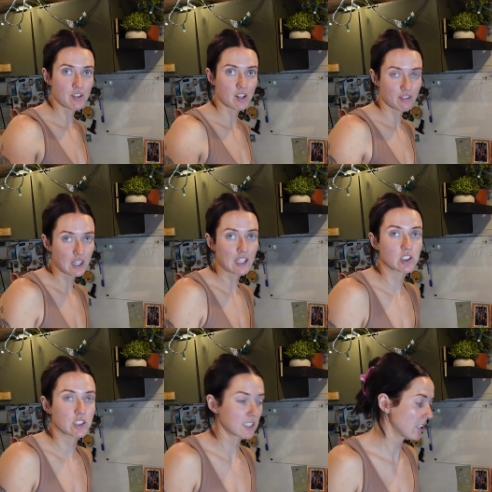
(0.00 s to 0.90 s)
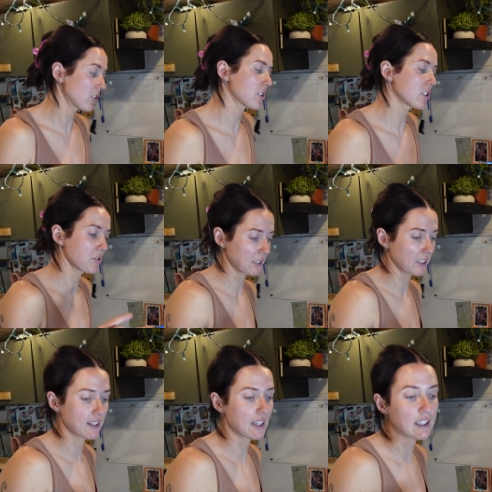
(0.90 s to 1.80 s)
enough electricity to use it, so we're gonna
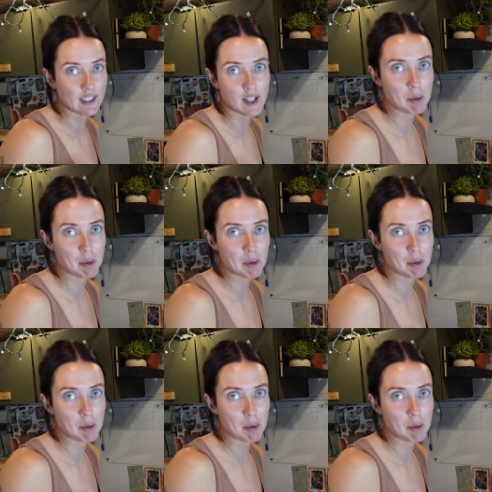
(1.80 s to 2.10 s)
let that heat up.